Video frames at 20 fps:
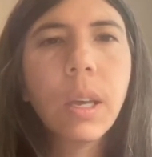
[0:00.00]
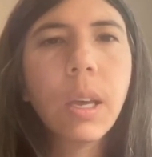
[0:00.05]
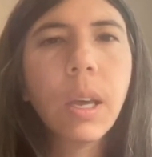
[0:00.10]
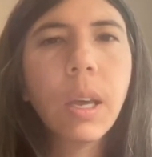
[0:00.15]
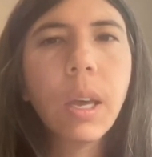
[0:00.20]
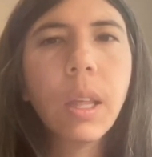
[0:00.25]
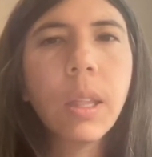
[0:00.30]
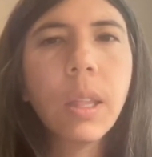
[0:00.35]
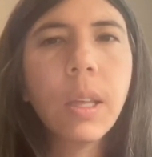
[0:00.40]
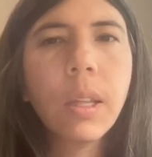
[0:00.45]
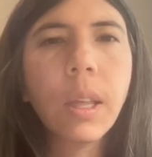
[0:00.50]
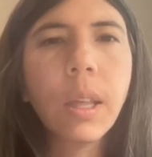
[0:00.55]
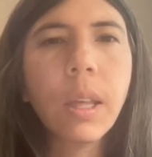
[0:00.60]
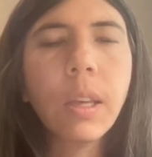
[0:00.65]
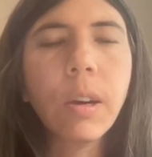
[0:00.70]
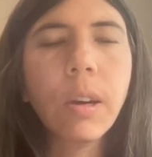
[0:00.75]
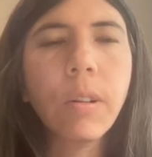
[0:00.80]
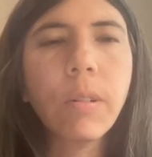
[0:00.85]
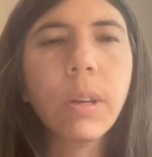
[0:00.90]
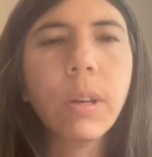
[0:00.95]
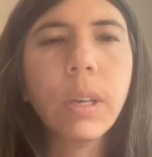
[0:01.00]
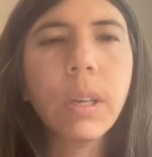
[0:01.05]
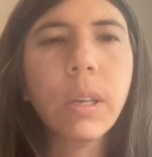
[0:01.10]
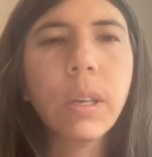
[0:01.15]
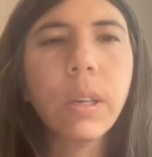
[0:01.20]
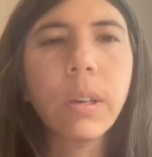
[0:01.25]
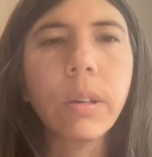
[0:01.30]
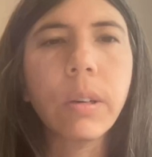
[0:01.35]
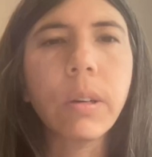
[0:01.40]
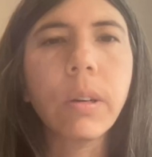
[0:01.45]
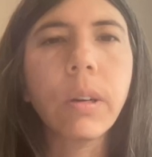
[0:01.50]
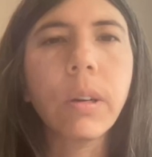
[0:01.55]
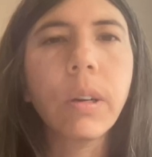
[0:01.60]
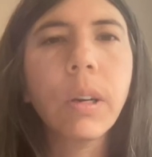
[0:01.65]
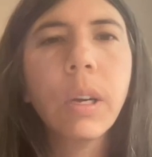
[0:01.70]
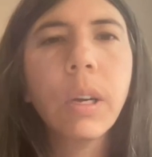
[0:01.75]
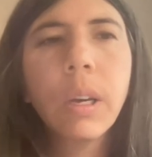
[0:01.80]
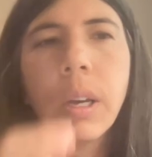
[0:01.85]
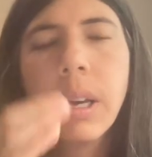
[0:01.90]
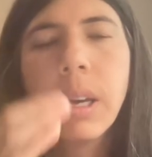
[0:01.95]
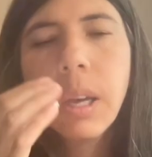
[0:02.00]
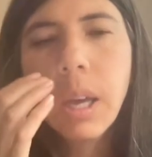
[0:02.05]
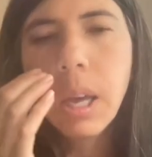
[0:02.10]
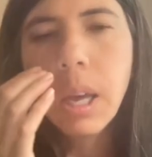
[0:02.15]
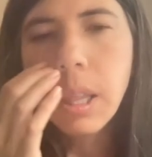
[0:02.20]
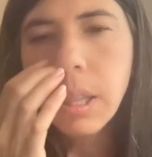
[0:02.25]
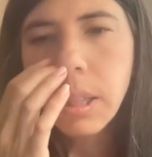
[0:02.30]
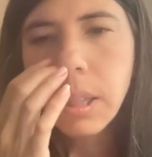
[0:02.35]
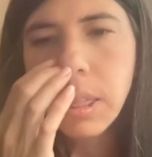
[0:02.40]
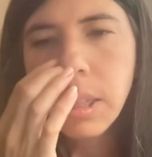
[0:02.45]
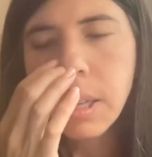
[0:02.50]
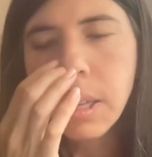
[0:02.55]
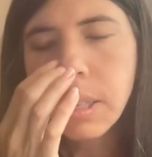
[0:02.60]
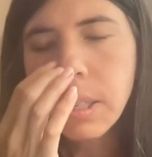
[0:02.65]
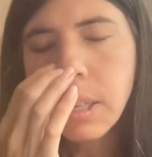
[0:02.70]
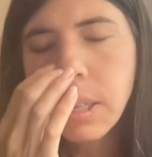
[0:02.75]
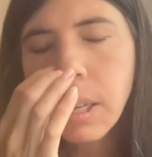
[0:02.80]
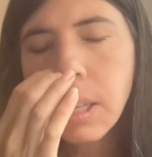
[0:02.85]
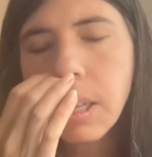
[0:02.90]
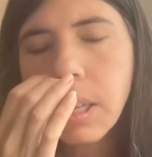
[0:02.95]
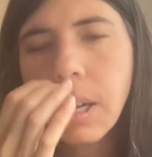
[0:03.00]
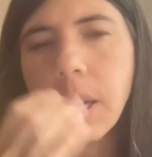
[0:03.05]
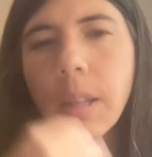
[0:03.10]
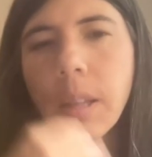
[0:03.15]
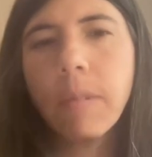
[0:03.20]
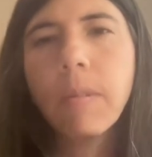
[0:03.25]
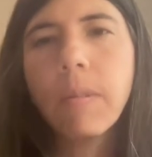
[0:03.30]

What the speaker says: and then I go here, and then things get kind